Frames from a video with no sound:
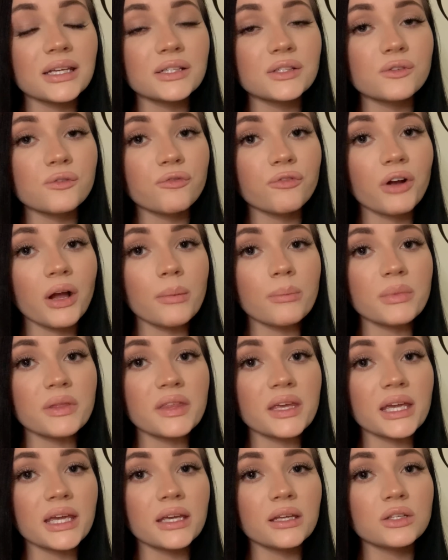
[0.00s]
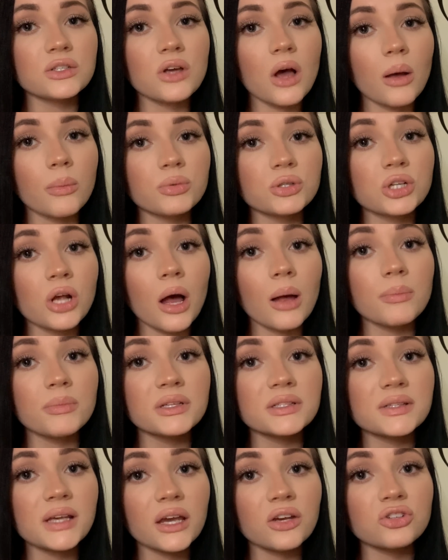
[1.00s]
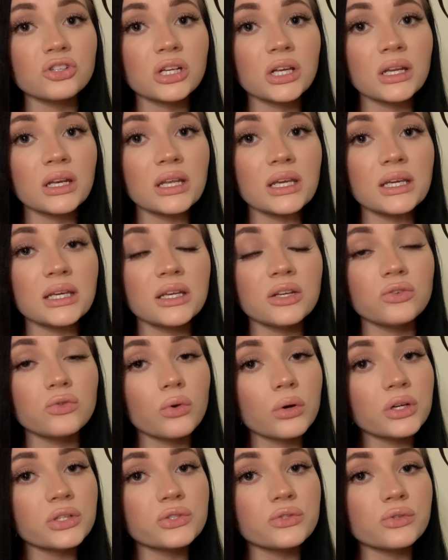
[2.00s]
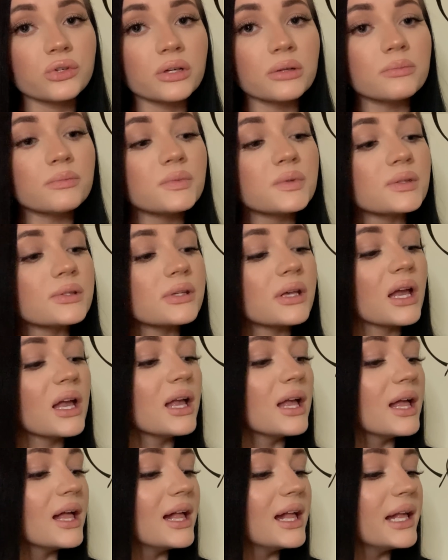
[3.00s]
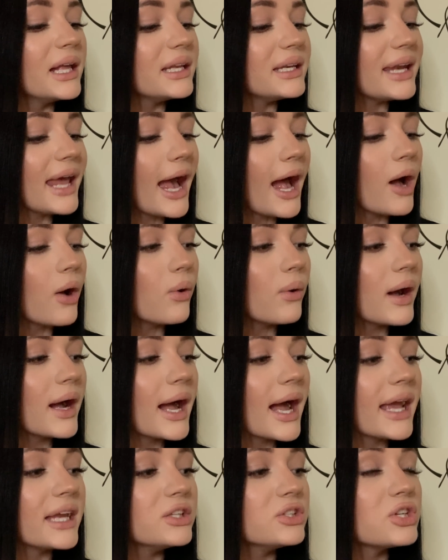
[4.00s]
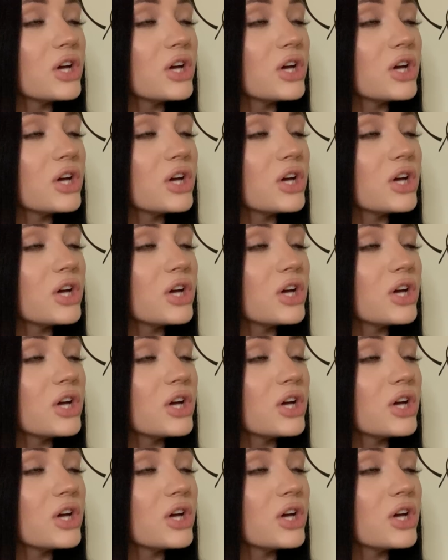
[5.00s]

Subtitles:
is from the Topshop section in Nordstrom's. Now, I